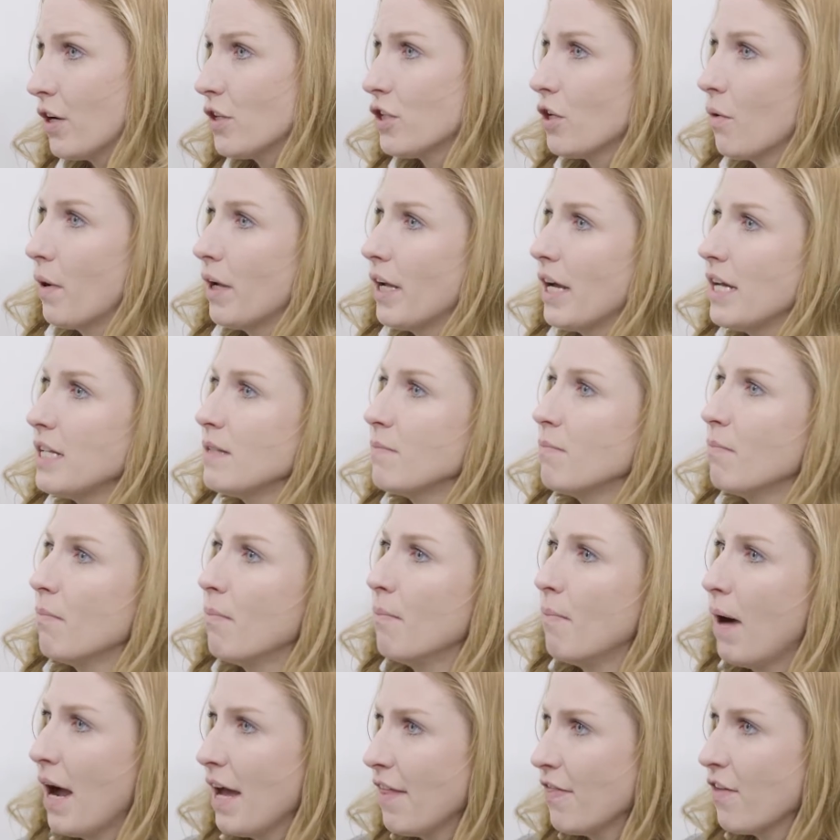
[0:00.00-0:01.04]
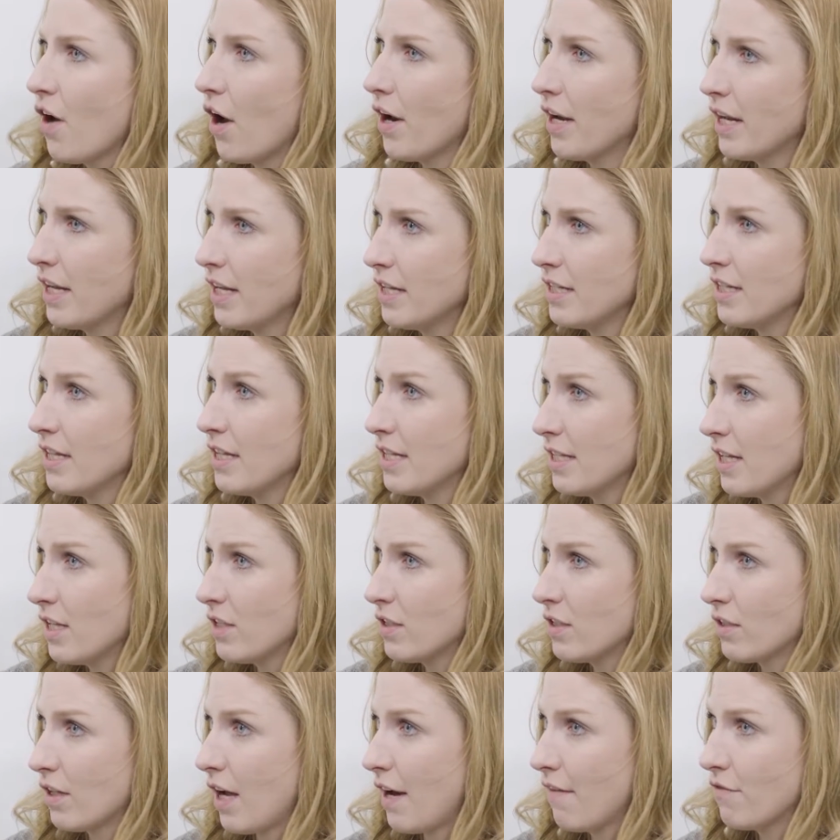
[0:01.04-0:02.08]
And so I guess my thought is, and this
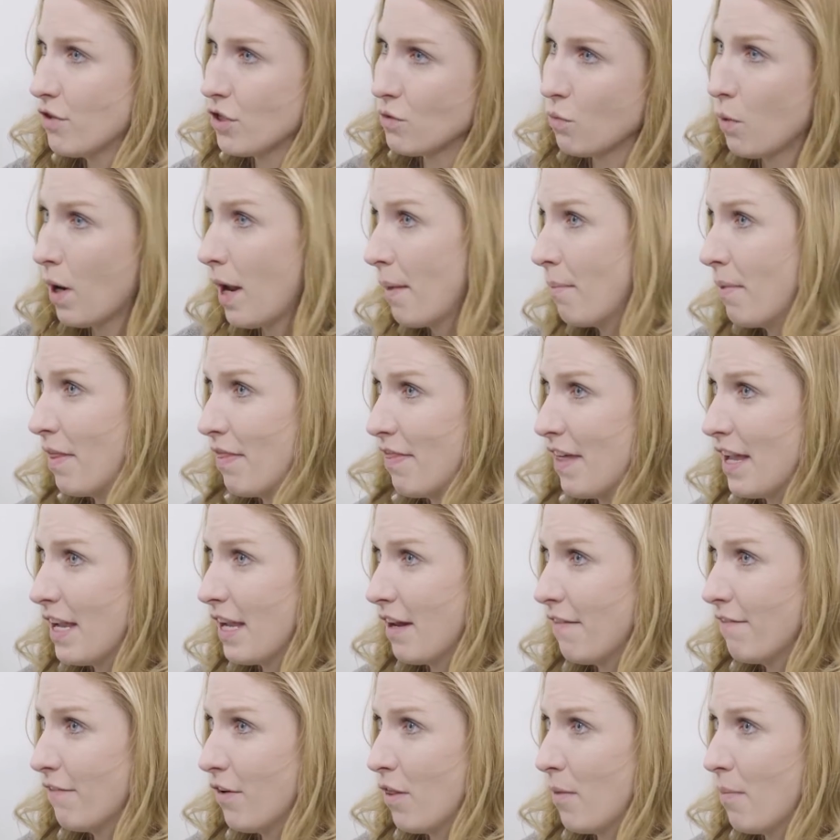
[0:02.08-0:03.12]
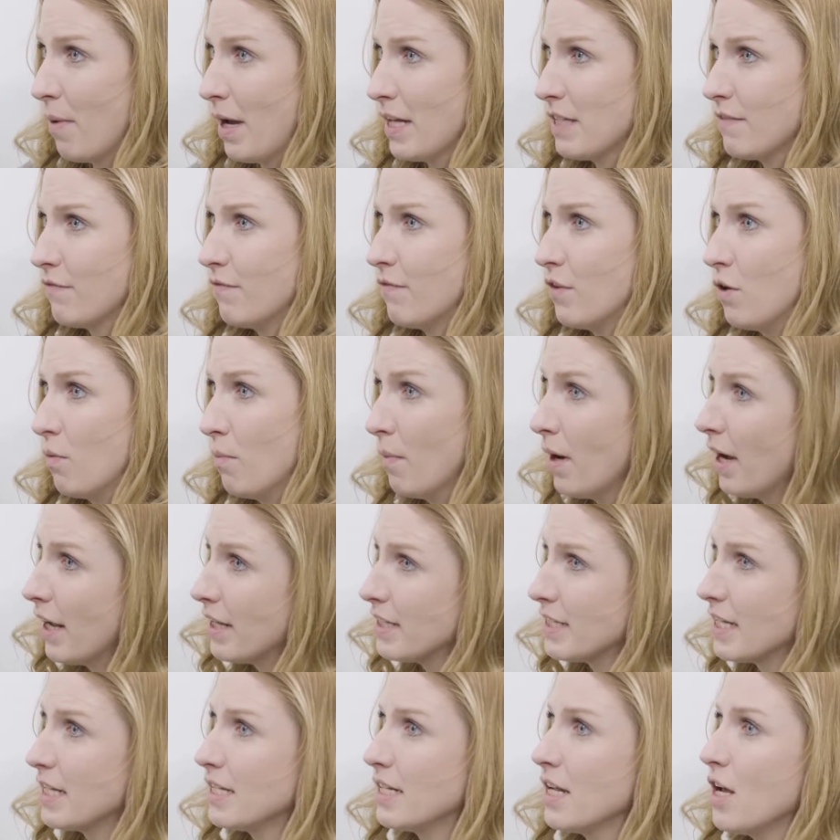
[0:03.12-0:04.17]
is kind of just what I've been thinking for the past few
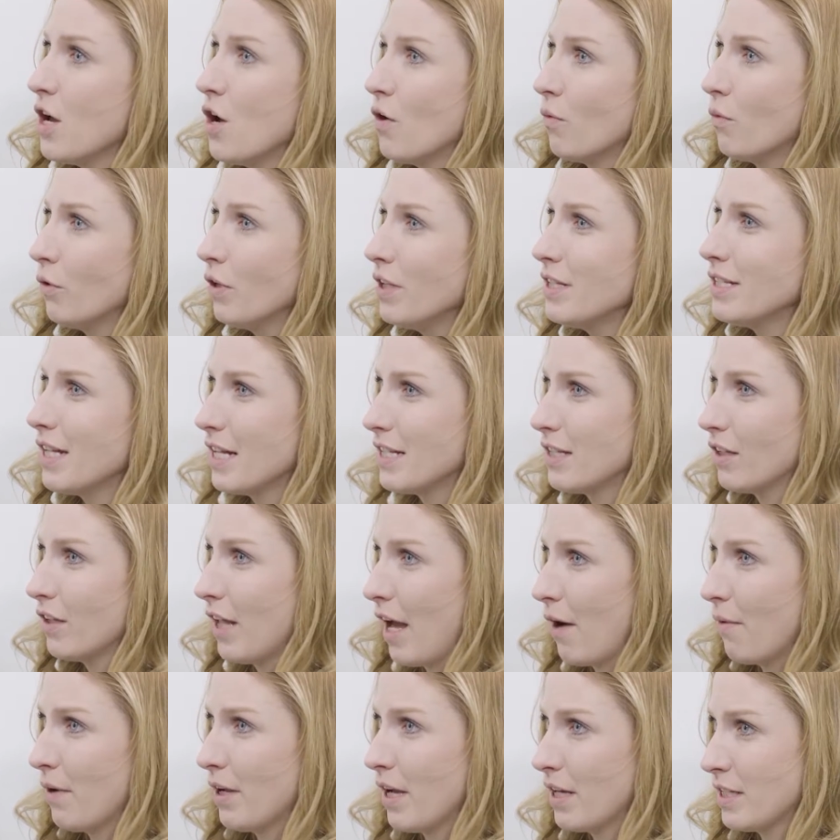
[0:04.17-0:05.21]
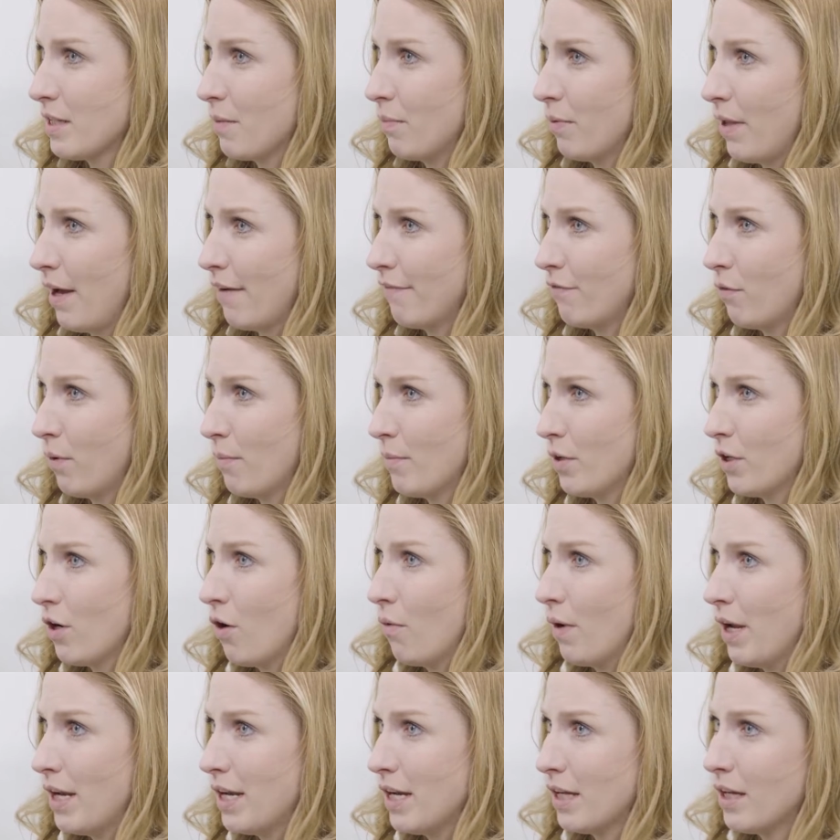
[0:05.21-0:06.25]
months, is real estate's allowing us a platform to
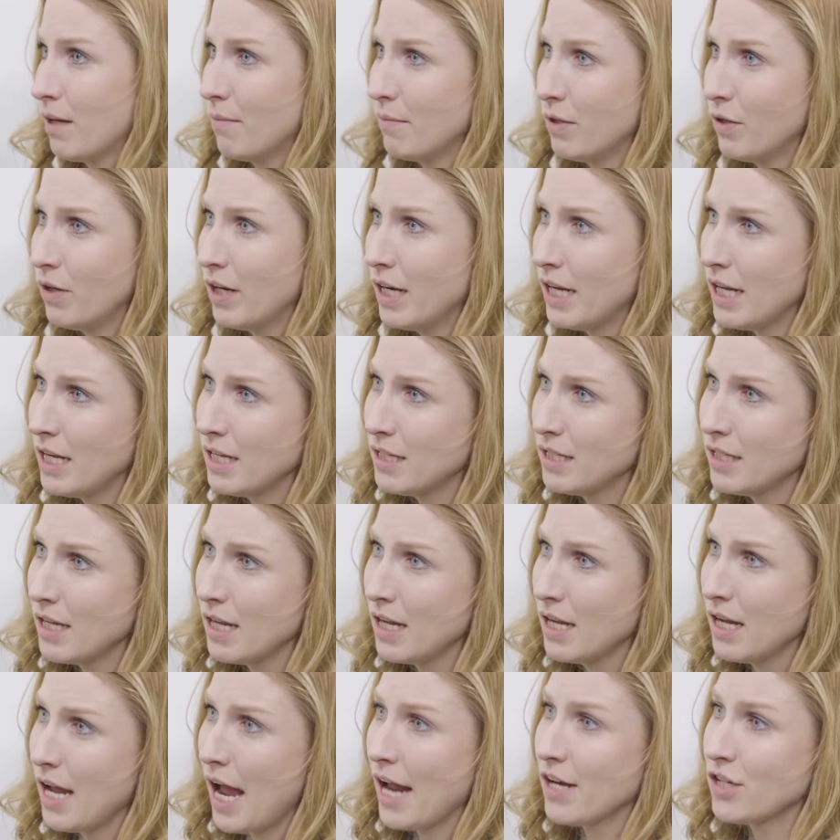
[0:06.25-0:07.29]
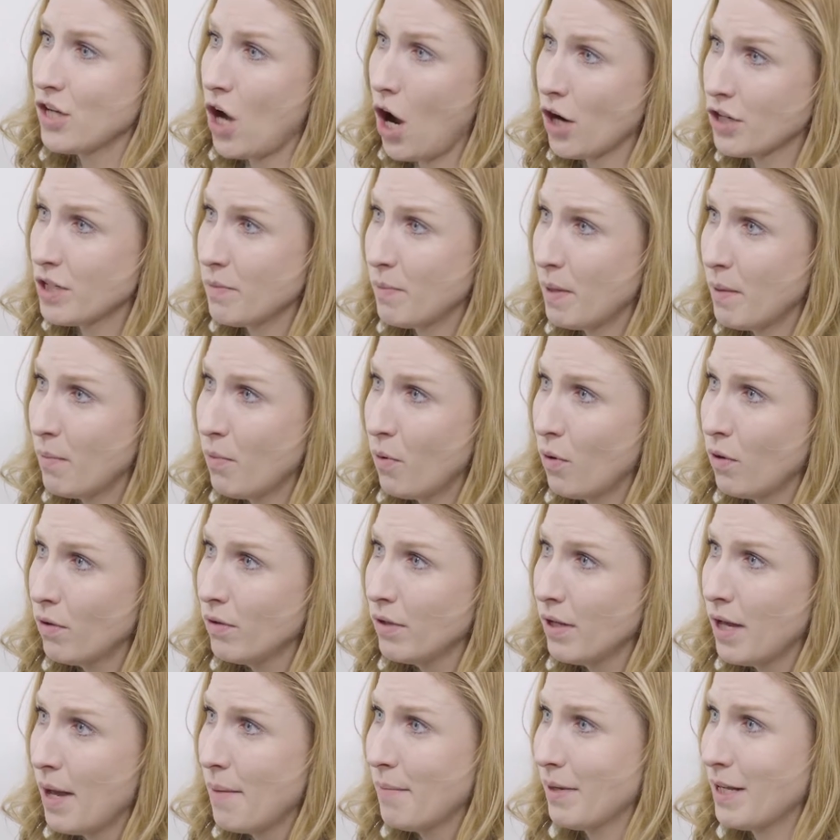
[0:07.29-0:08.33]
go into communities and talk to
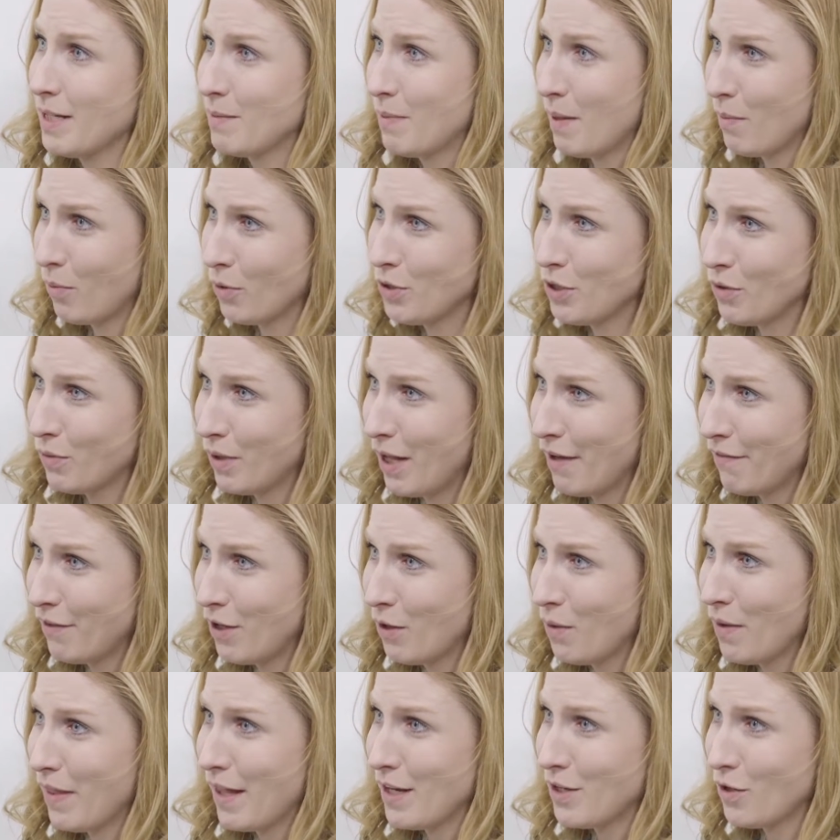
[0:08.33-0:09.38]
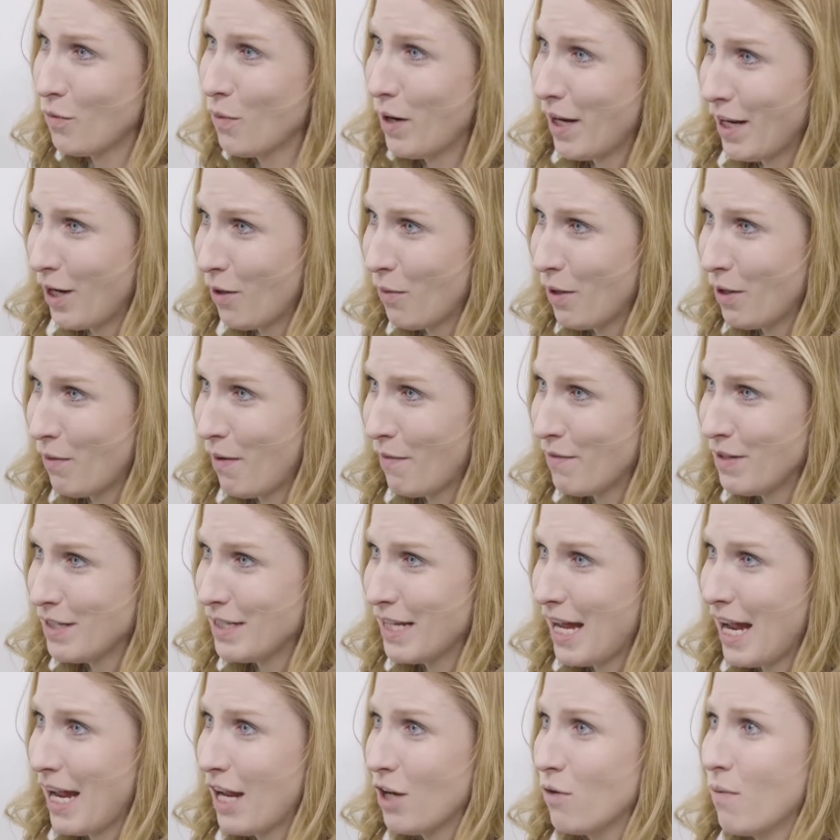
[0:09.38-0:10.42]
people because people do love you and they do want to hear what you have to
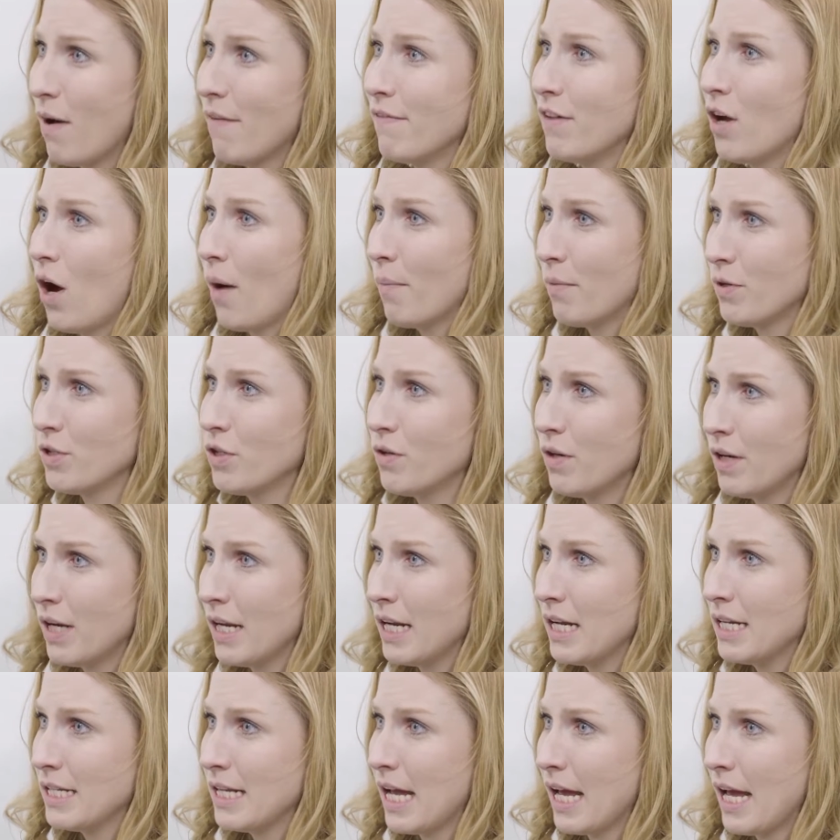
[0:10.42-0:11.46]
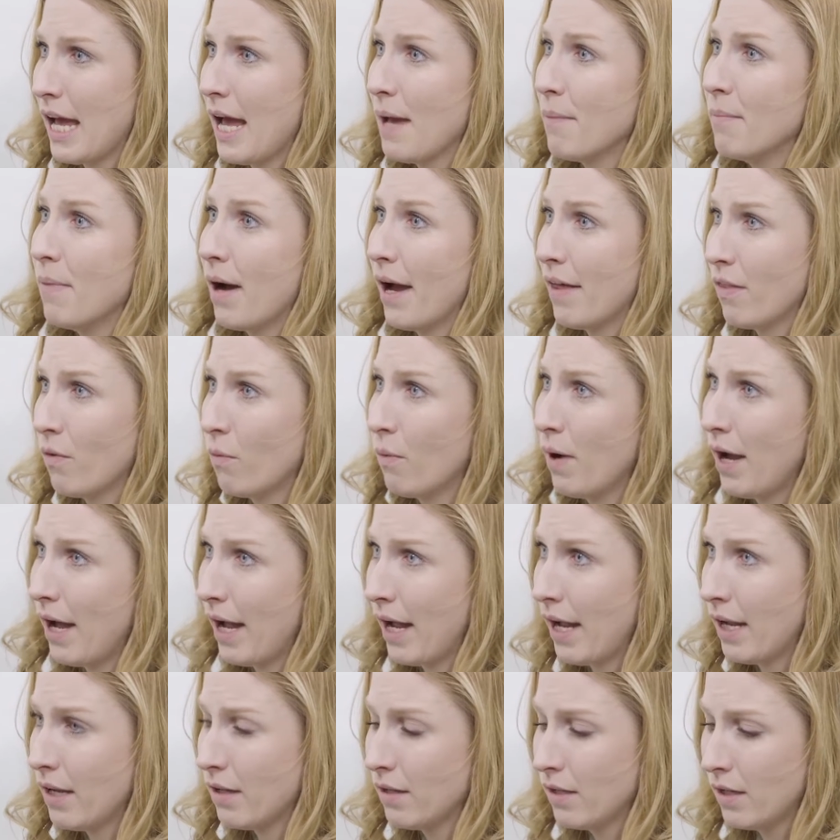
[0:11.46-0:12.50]
say. And you have the opportunity to say, hey, by the
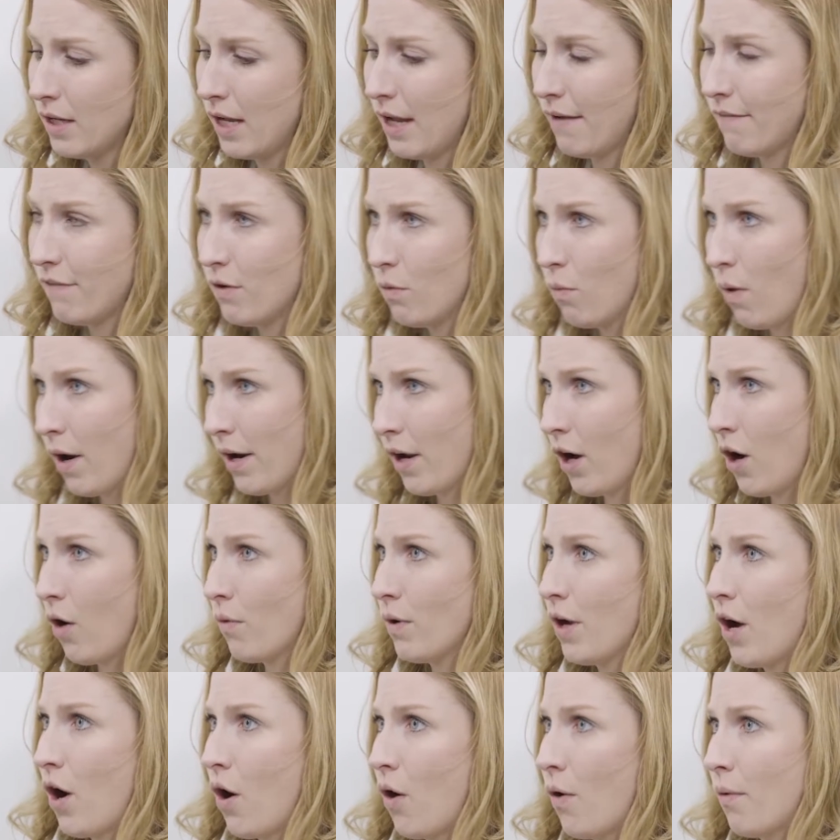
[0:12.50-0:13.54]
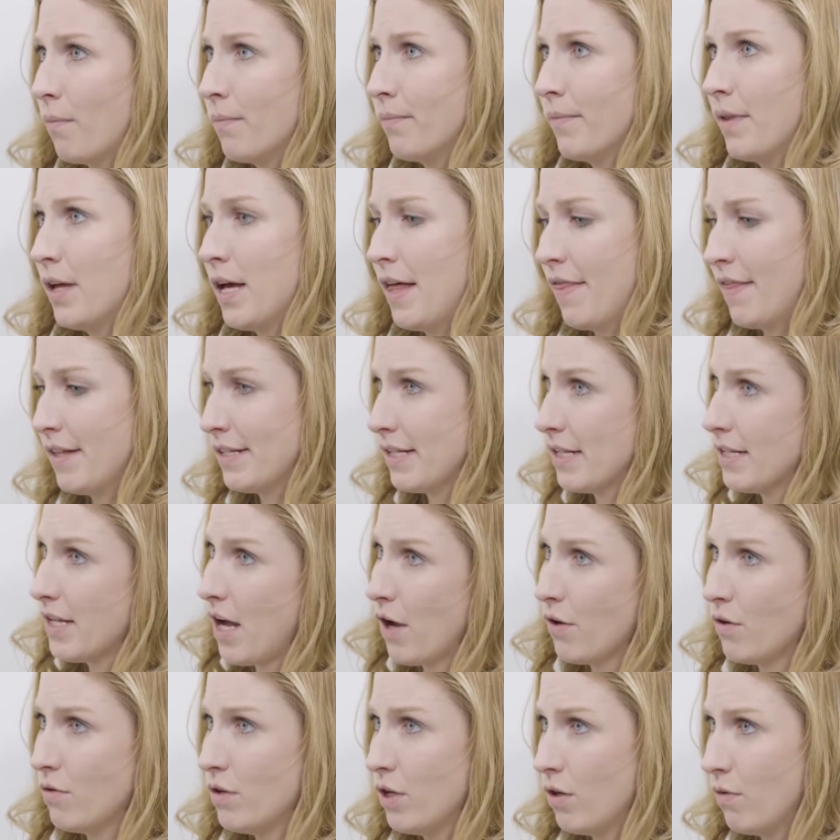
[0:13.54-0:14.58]
way, if you want to own a home, this is
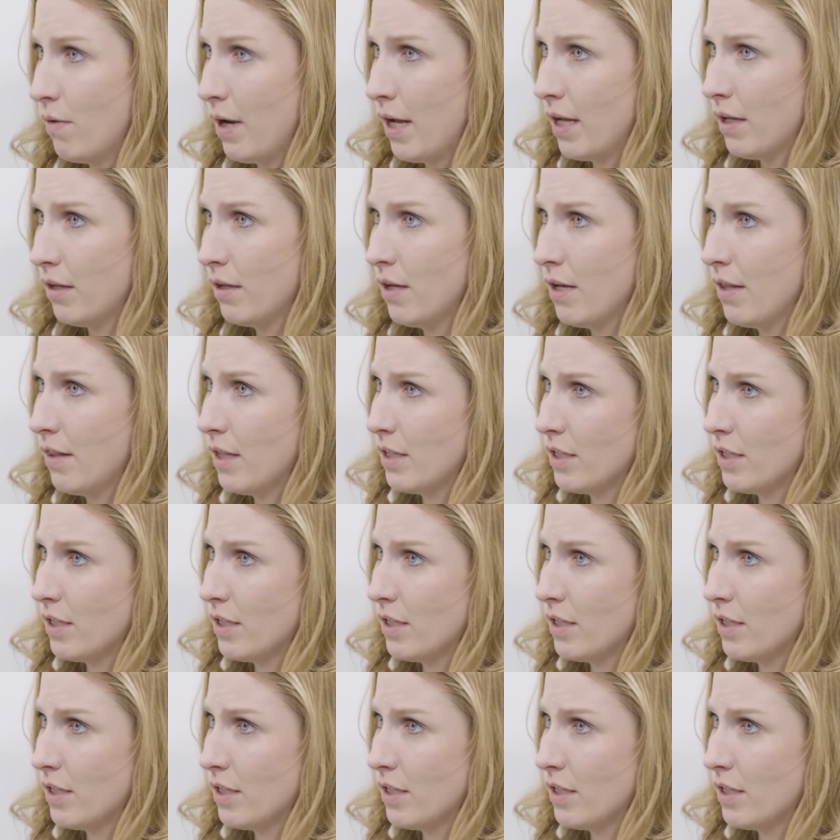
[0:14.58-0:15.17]
how you do it.